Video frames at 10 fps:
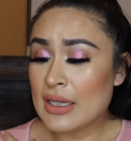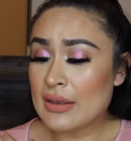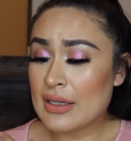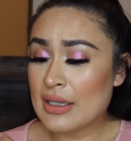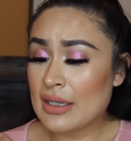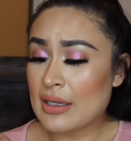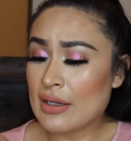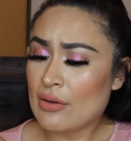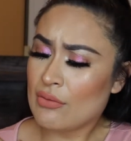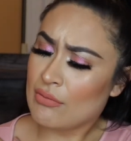the
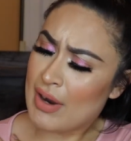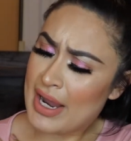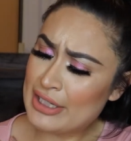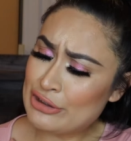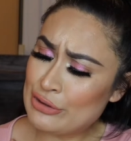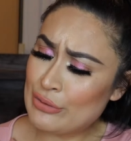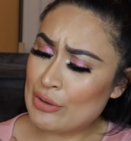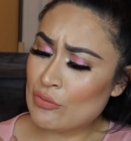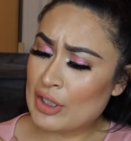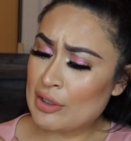Way
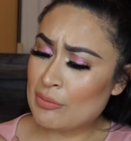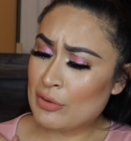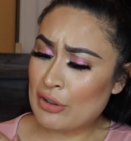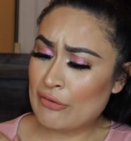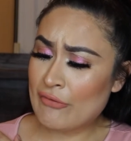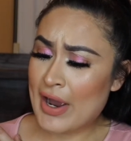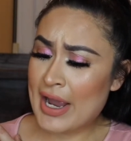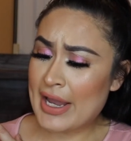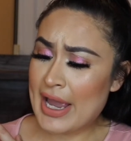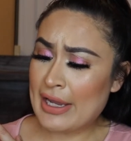2-in-1
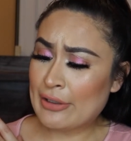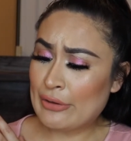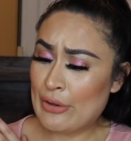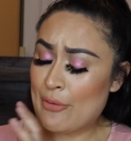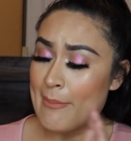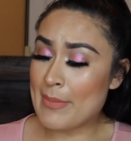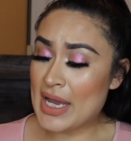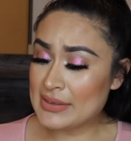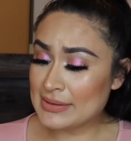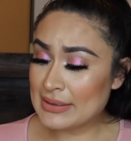Purify and Glow
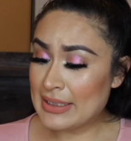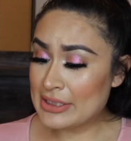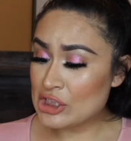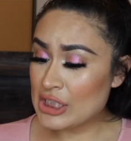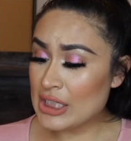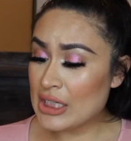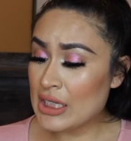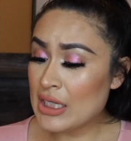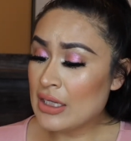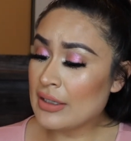Mask Collection,
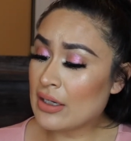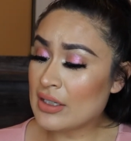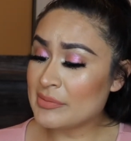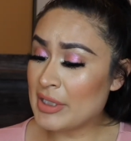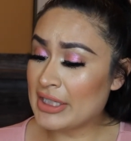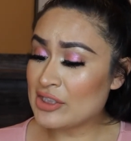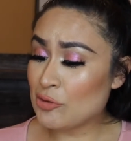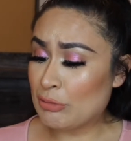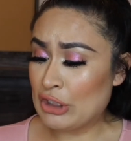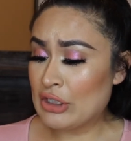the Cosmetics
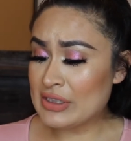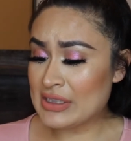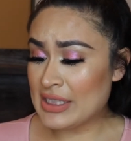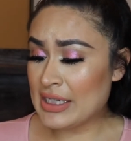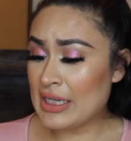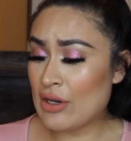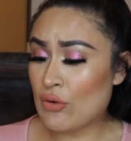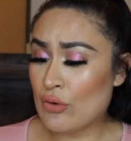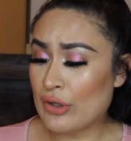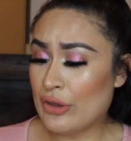Pure Sea,
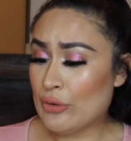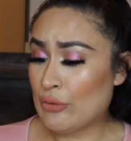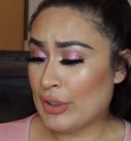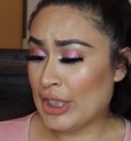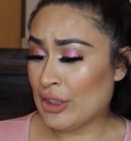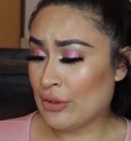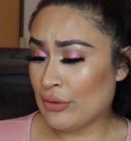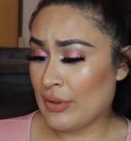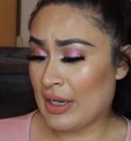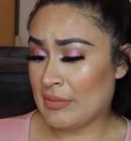or the Green
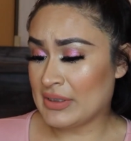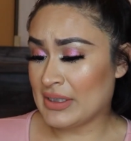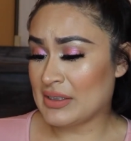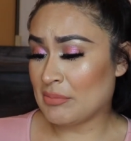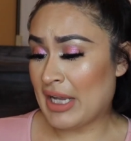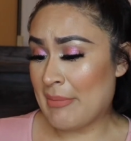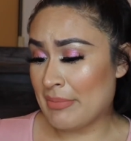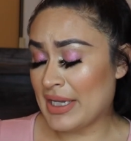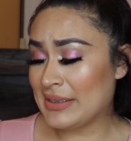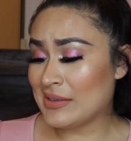Goo Hibiscus
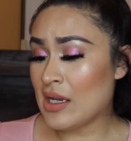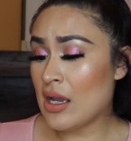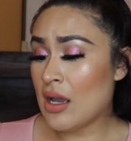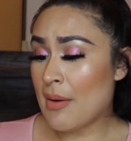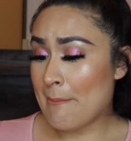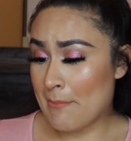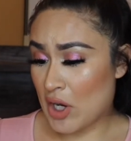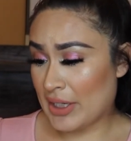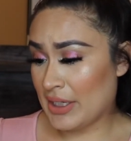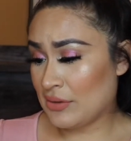Plant-Based
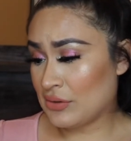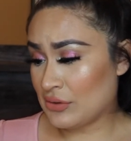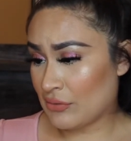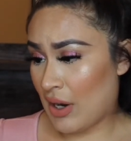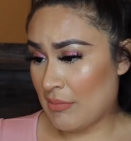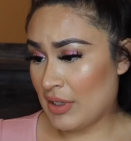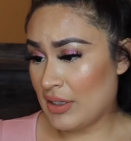Body Scrub.